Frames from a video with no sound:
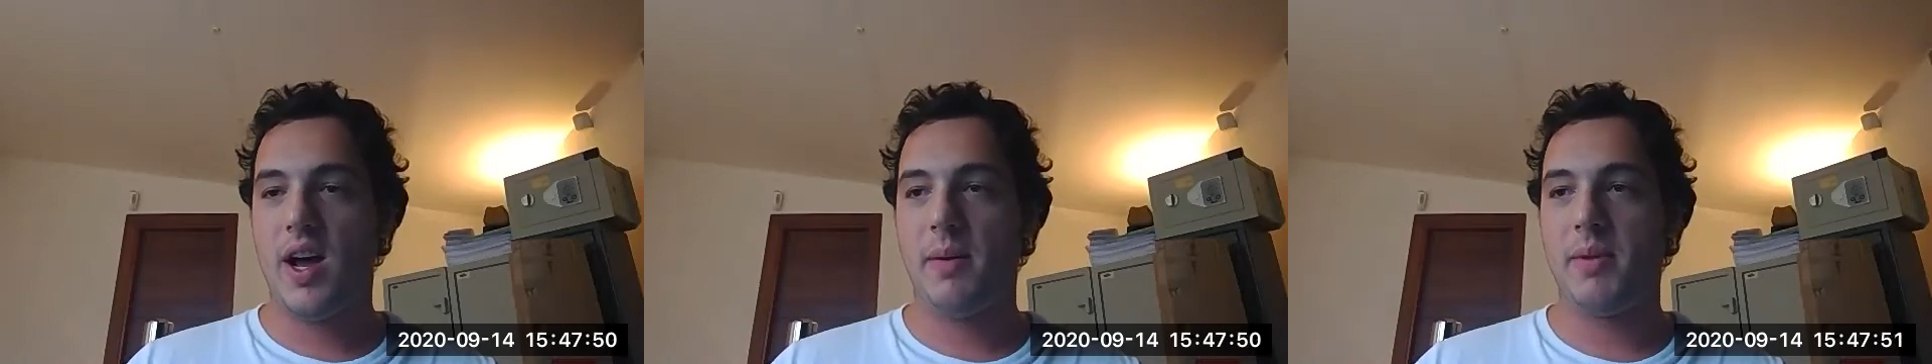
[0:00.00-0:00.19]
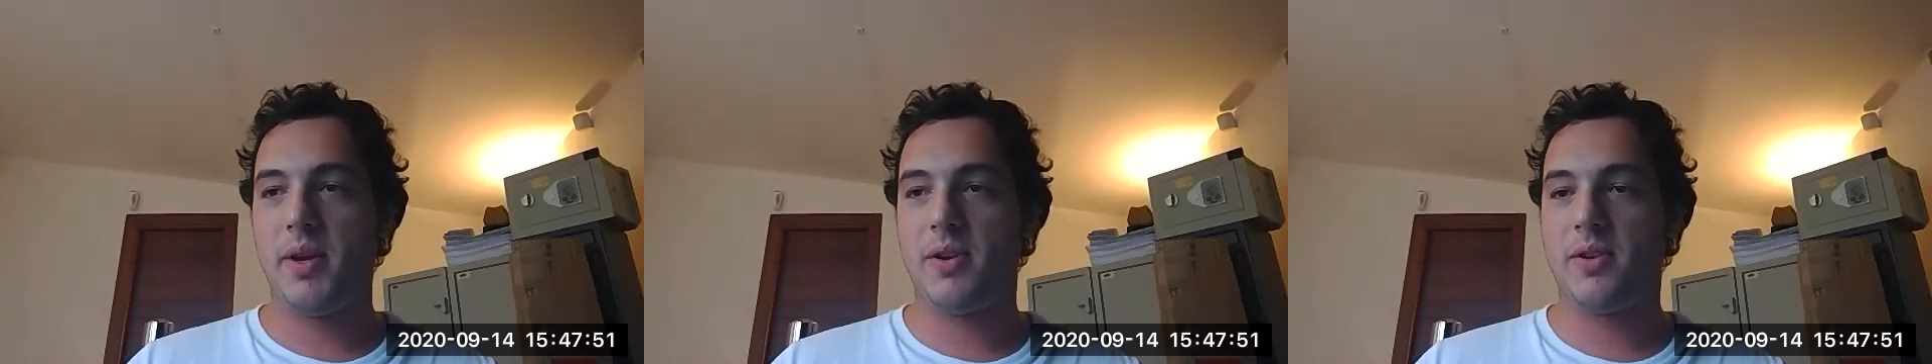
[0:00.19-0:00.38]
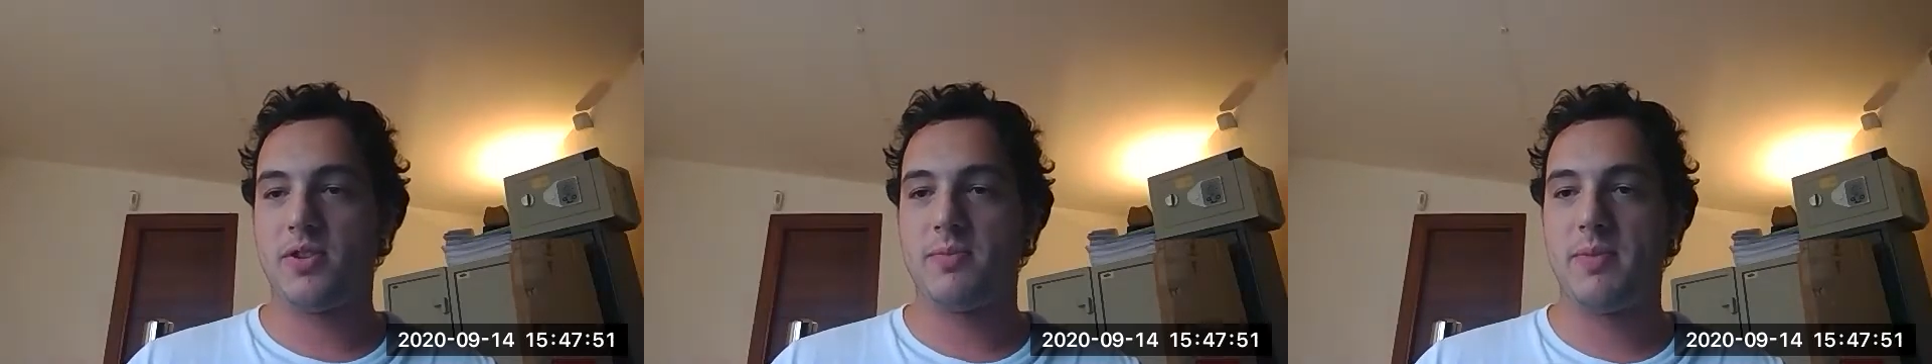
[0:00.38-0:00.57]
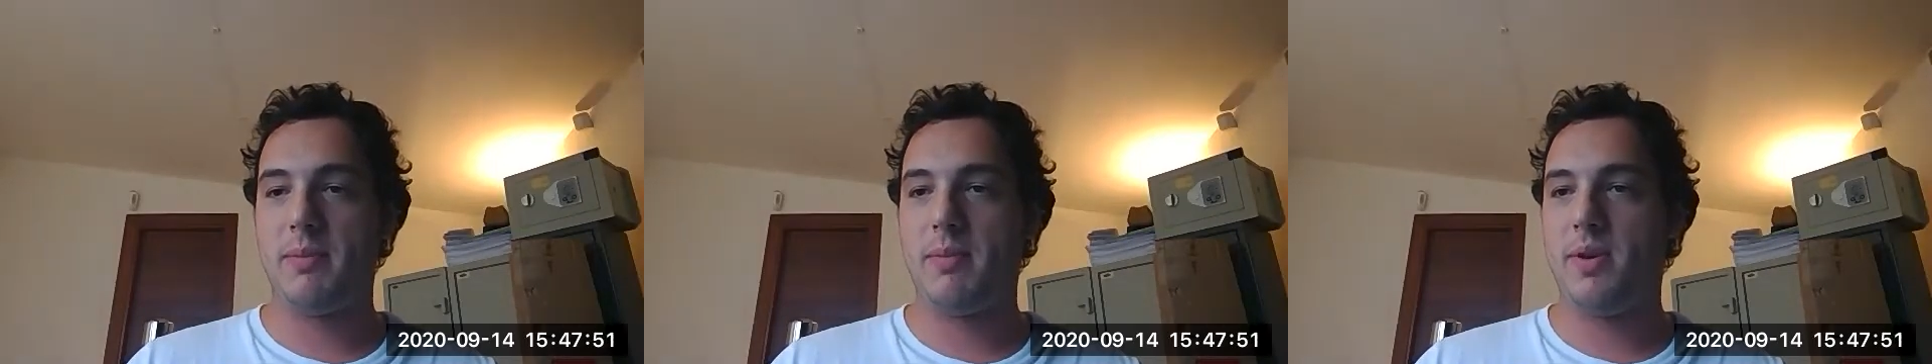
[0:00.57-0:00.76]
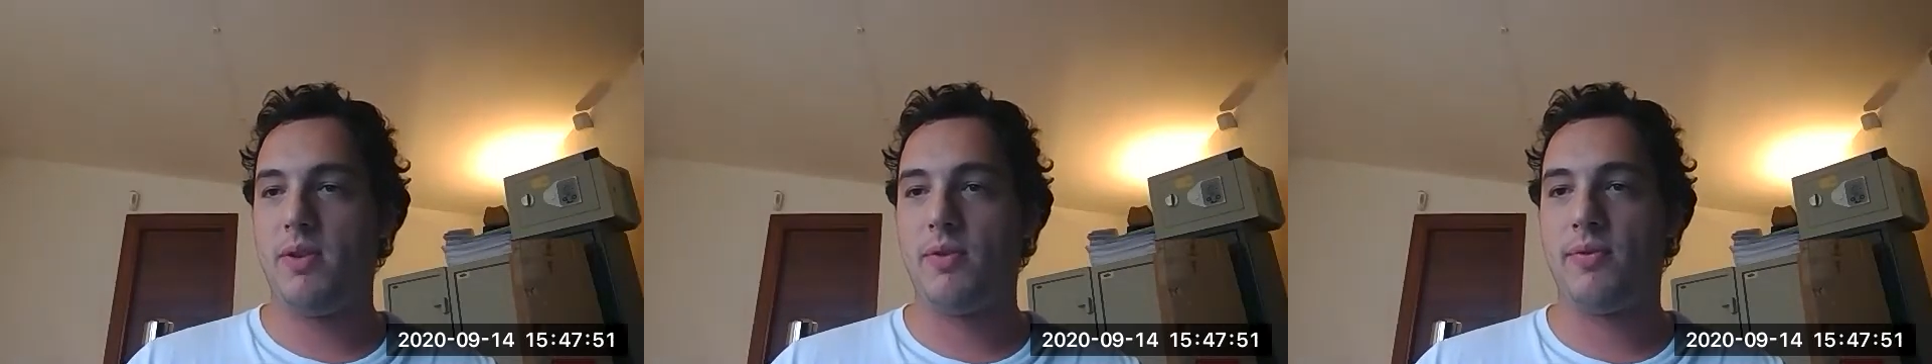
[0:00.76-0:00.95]
because
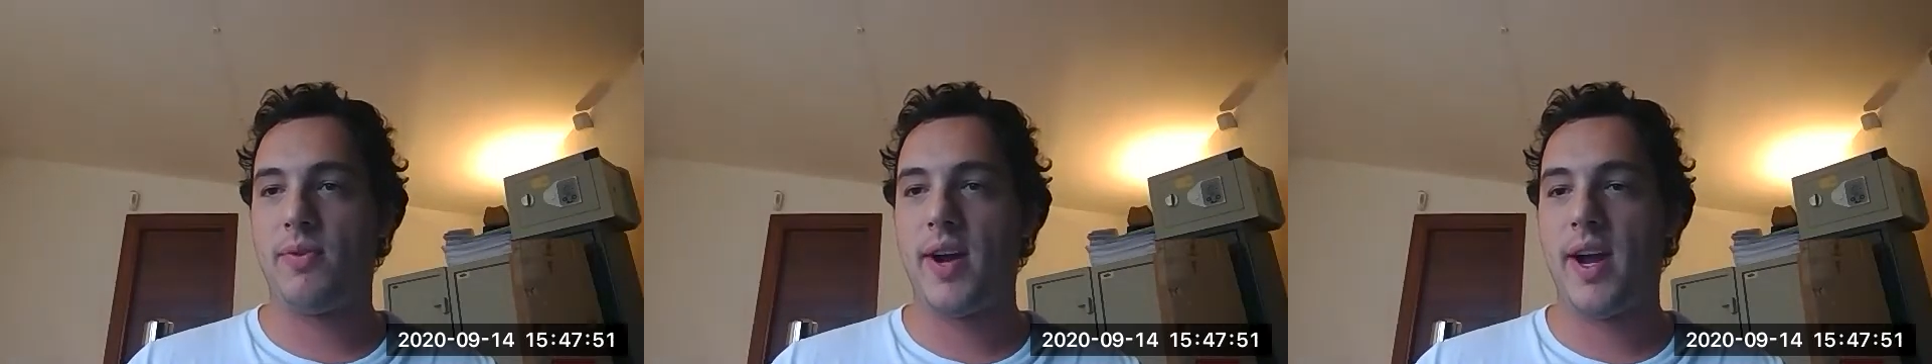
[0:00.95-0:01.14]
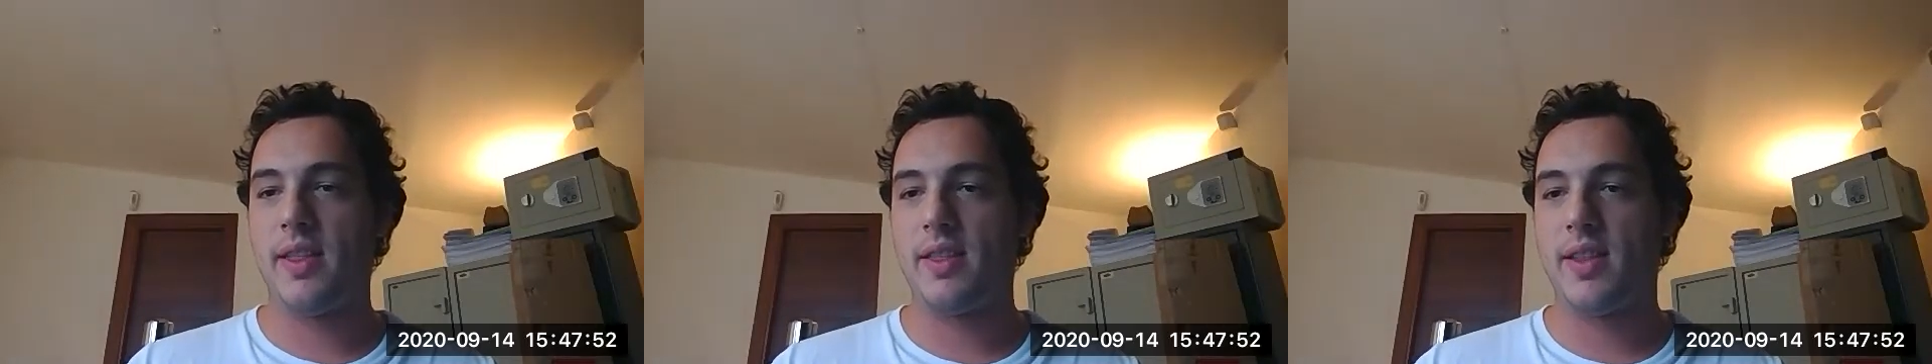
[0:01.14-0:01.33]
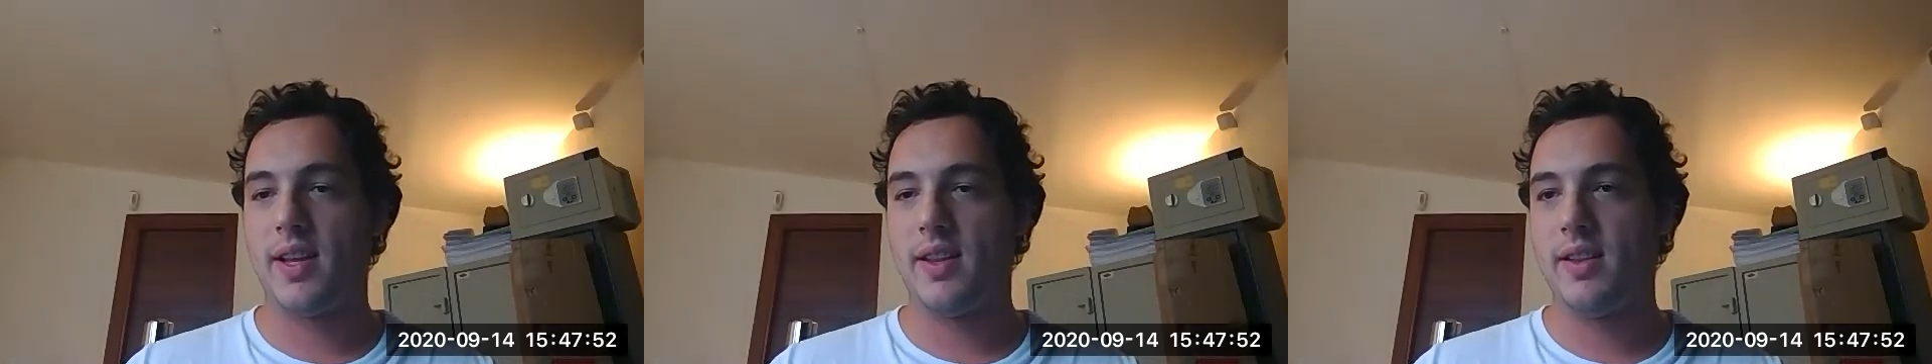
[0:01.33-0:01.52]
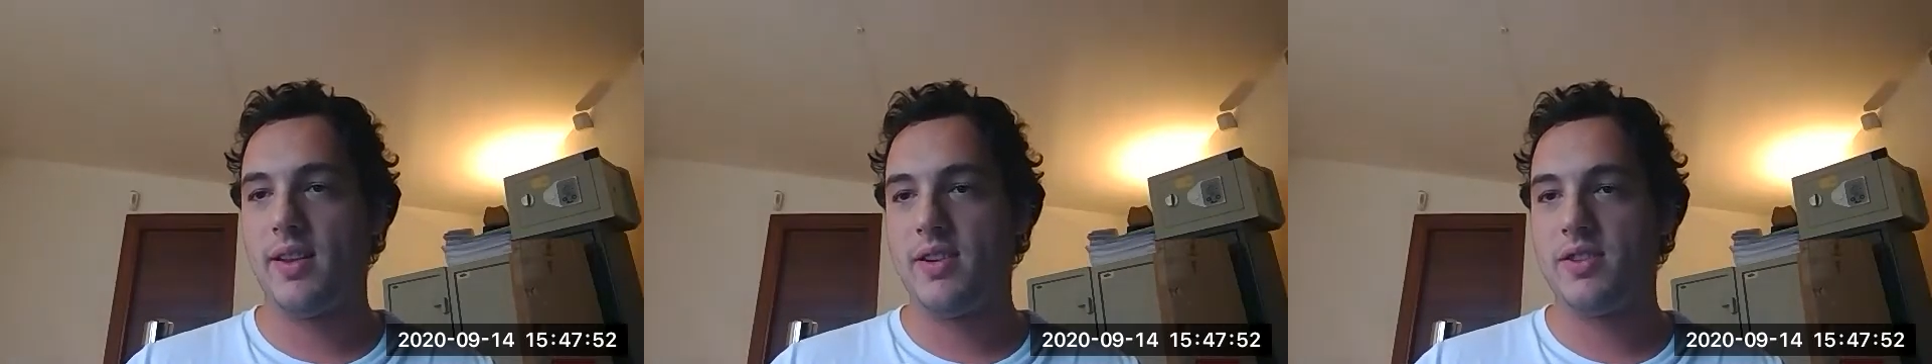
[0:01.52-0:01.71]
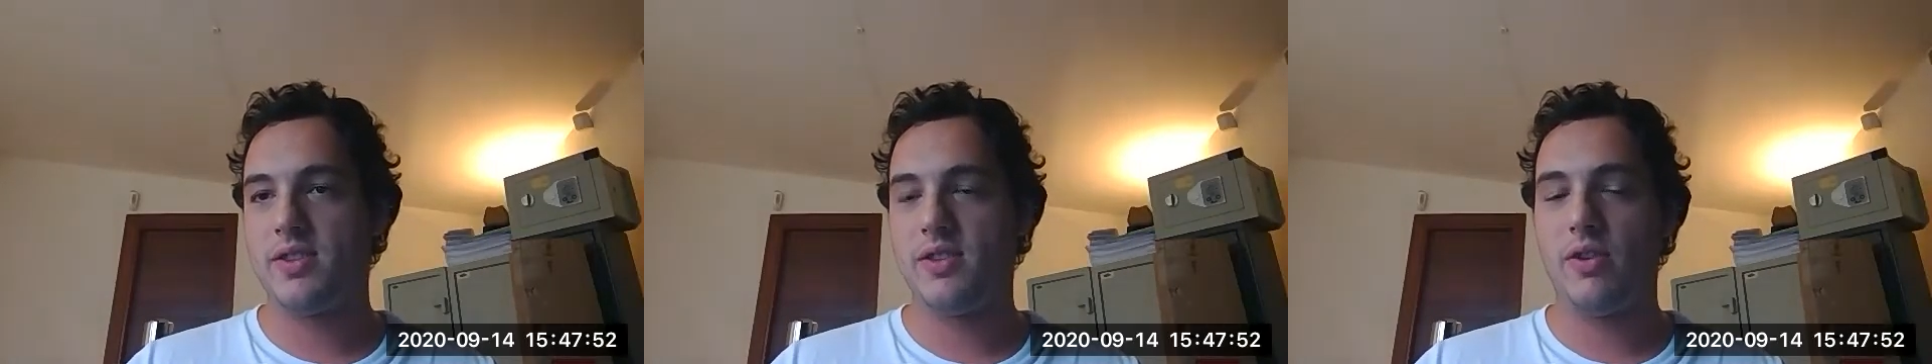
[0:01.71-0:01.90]
maybe you find that there's